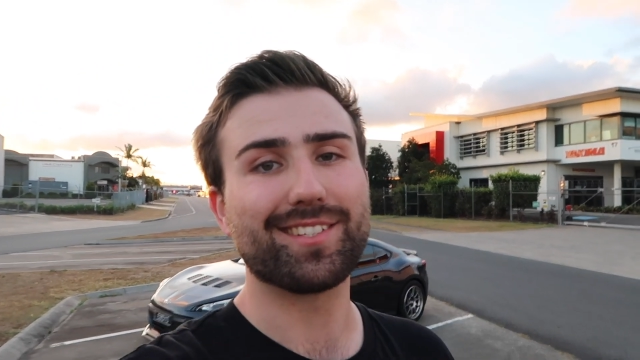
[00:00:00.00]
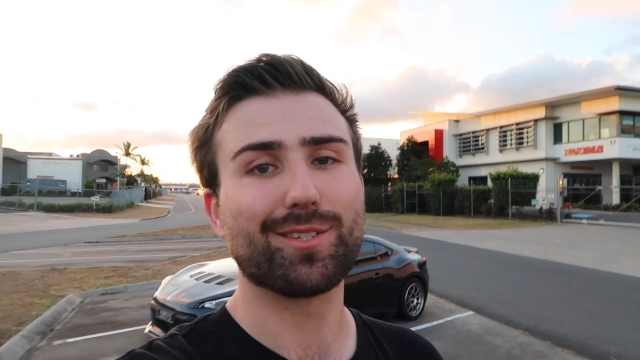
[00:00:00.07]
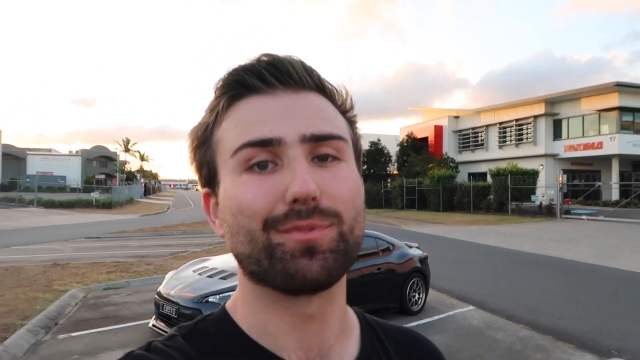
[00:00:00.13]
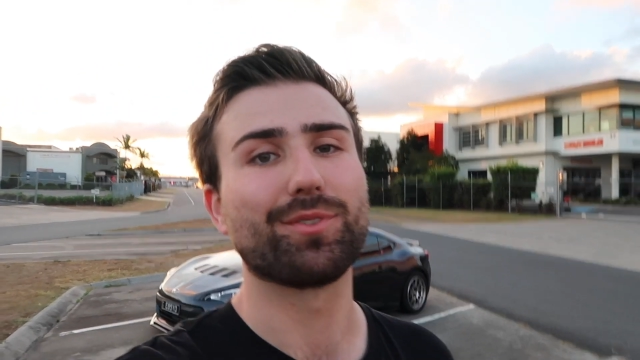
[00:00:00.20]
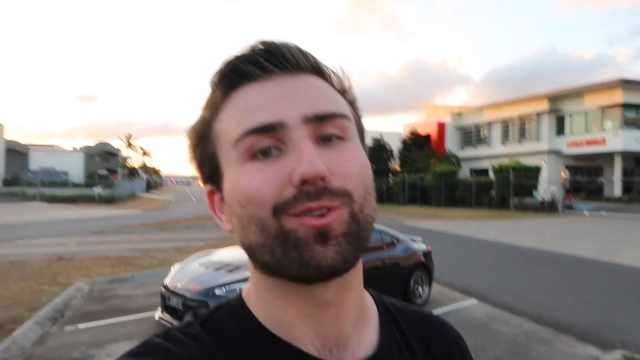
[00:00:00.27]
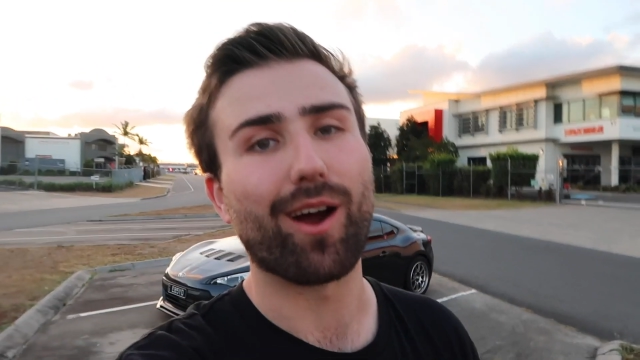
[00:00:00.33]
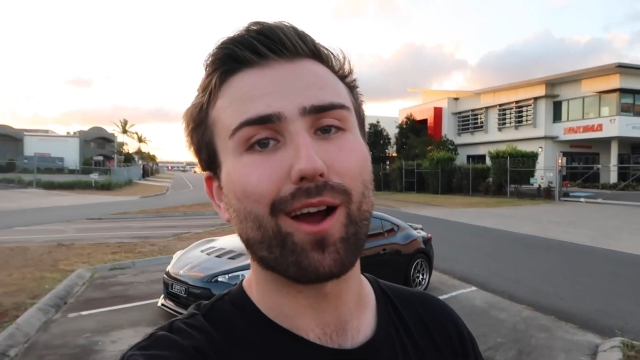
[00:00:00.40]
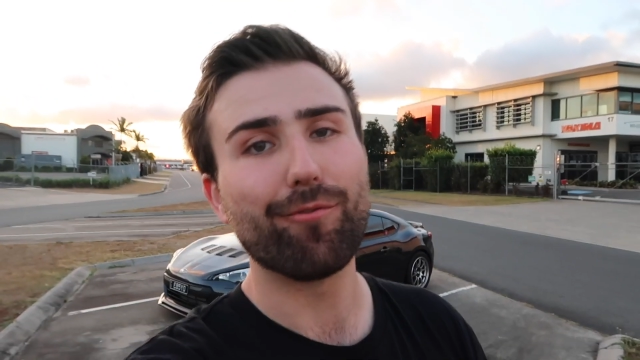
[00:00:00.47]

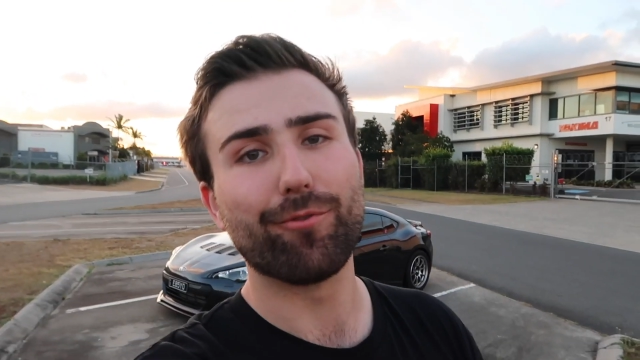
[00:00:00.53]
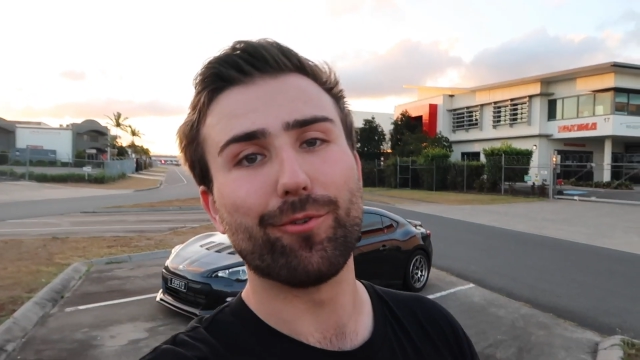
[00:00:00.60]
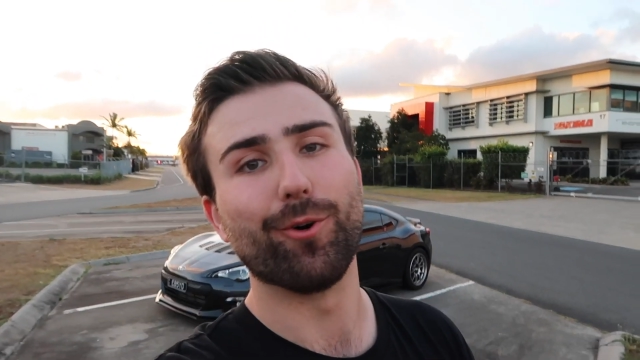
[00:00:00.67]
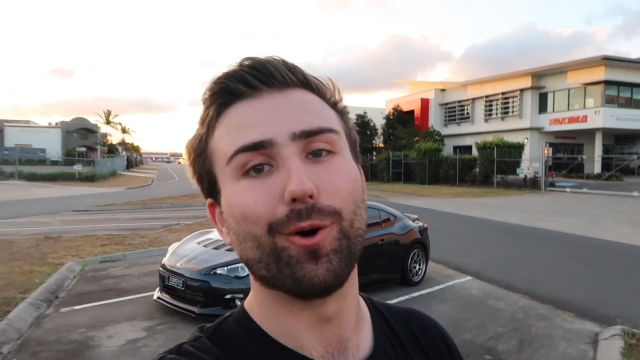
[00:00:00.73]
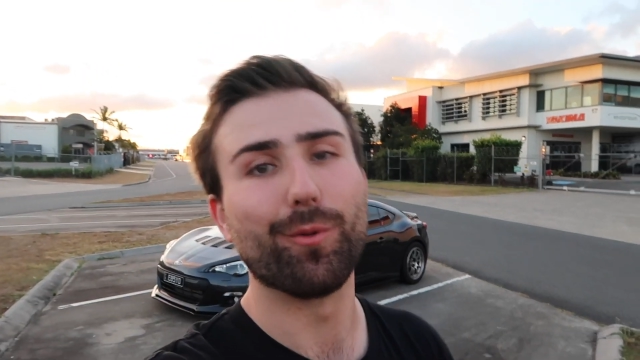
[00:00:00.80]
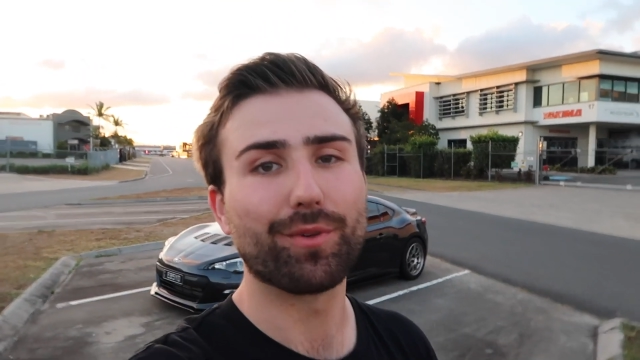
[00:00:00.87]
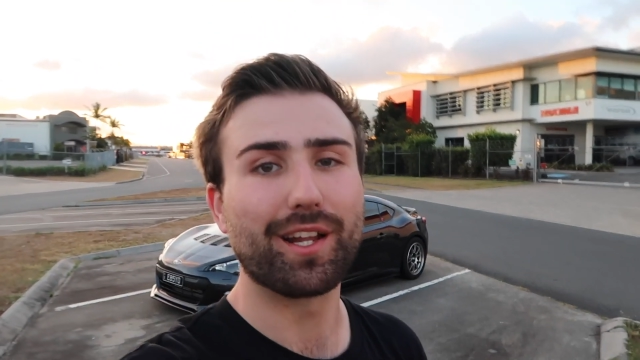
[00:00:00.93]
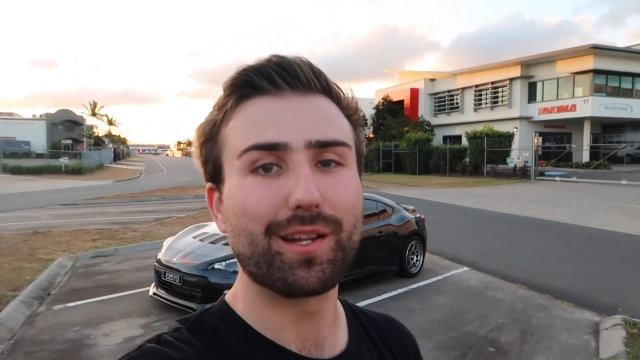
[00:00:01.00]
subscribe
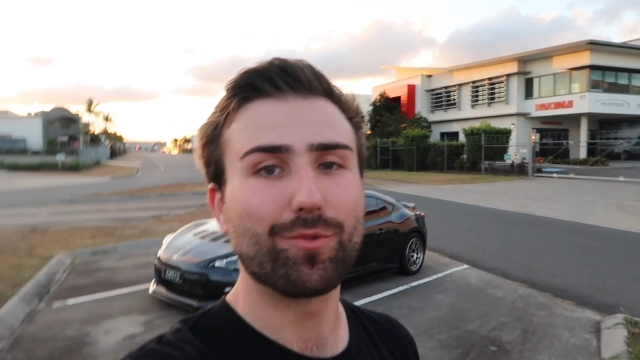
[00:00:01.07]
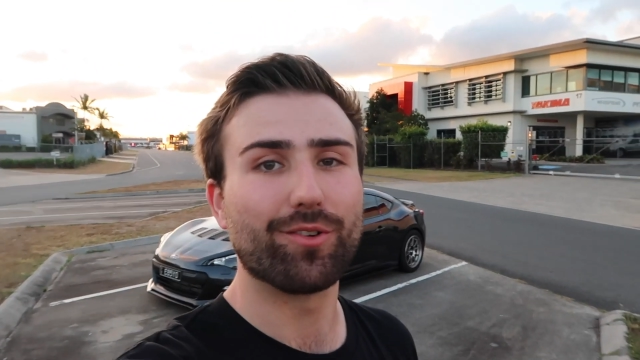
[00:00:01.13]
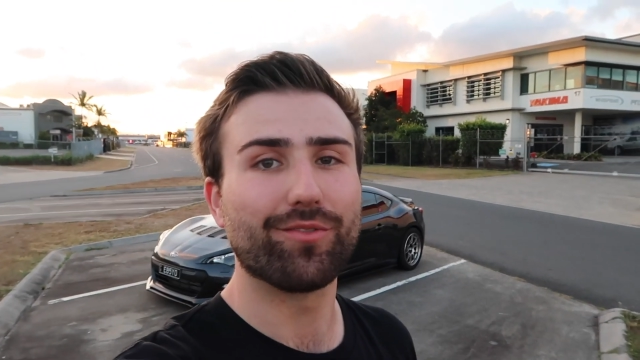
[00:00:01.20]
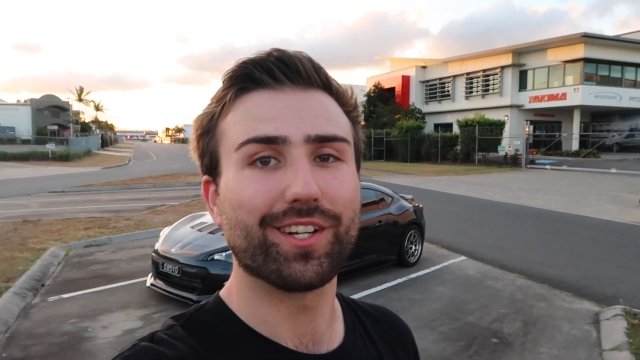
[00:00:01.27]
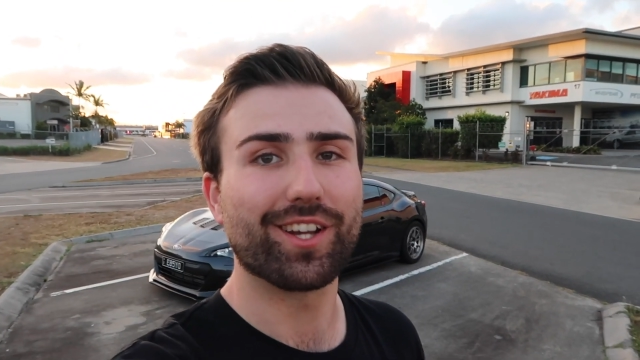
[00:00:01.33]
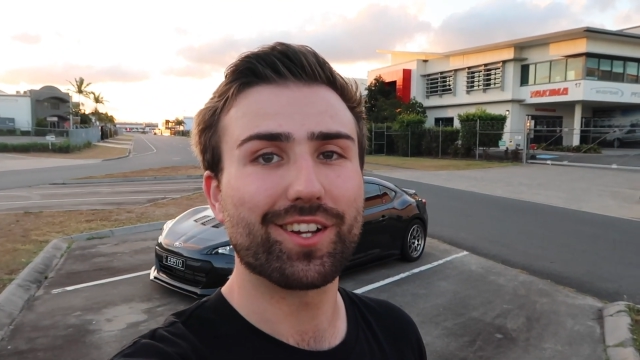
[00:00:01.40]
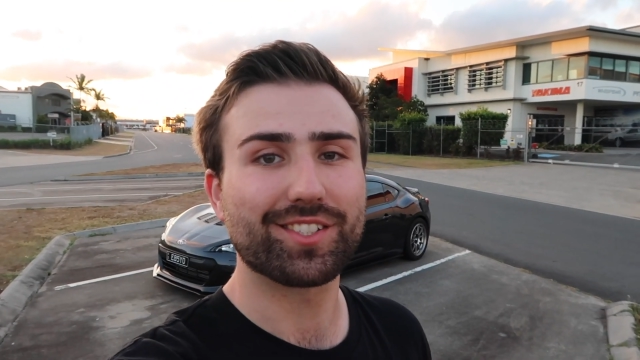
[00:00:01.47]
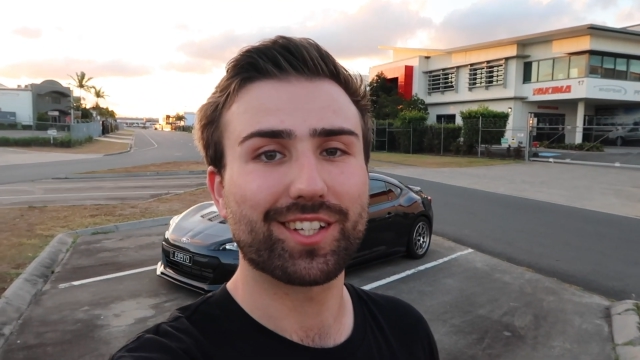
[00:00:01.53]
for plenty more
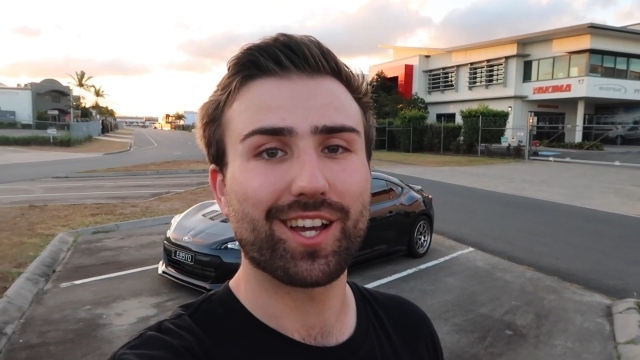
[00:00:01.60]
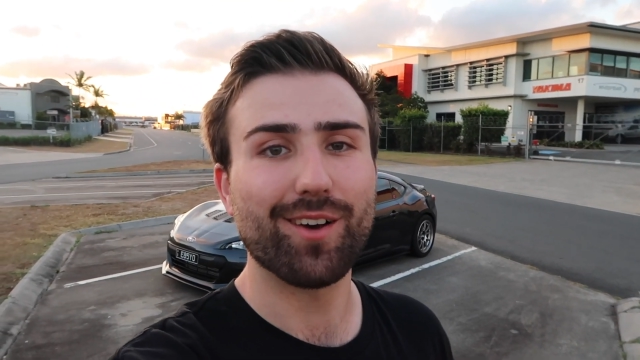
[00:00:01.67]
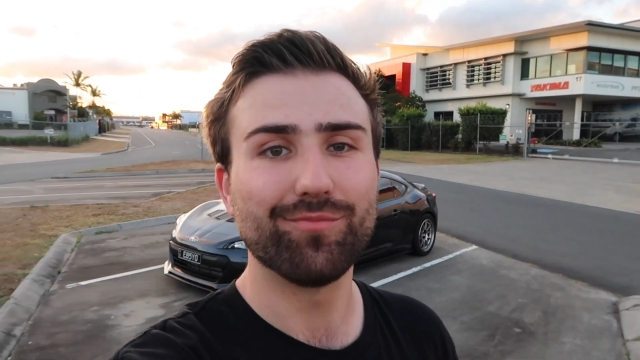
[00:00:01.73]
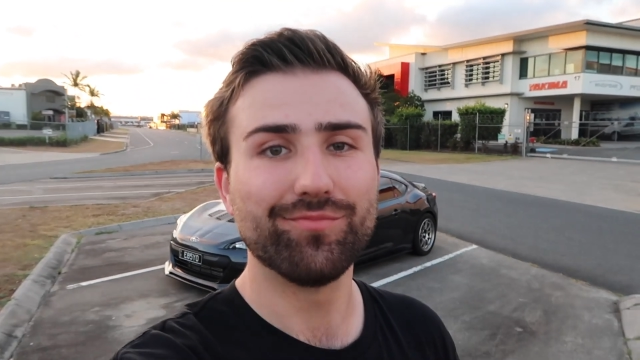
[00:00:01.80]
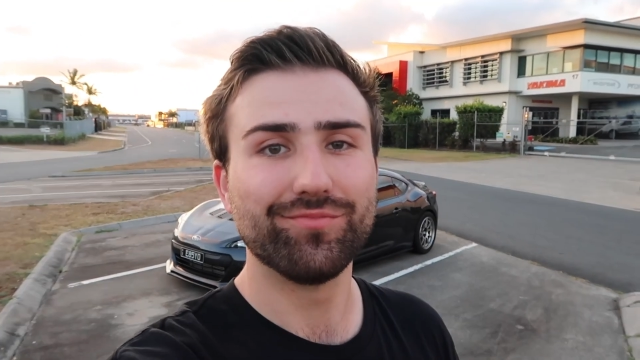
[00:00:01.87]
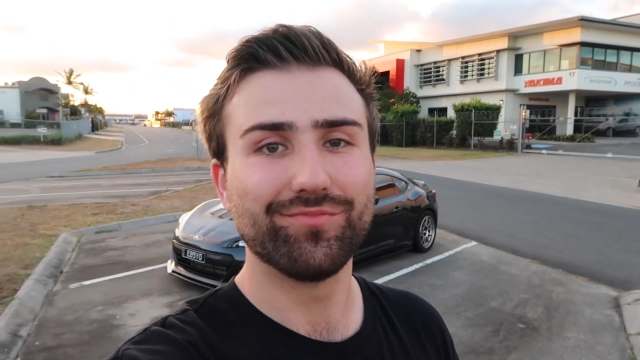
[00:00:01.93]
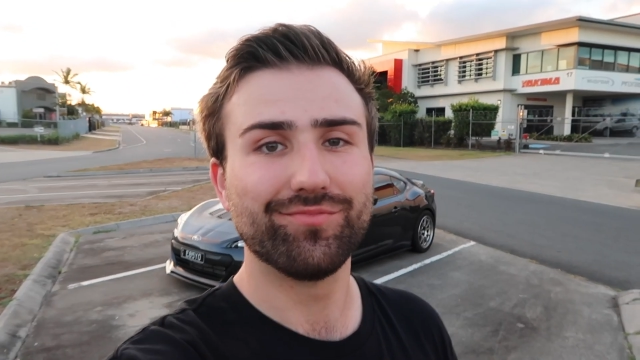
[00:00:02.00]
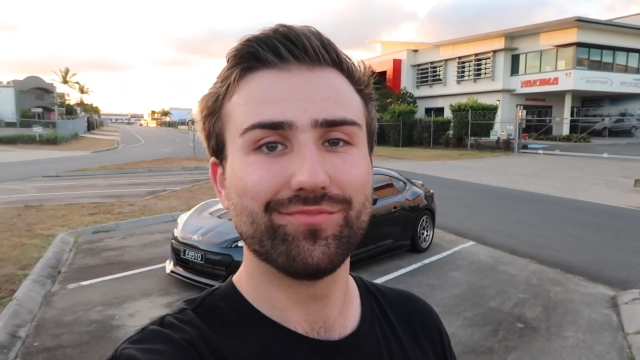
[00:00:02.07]
videos to come.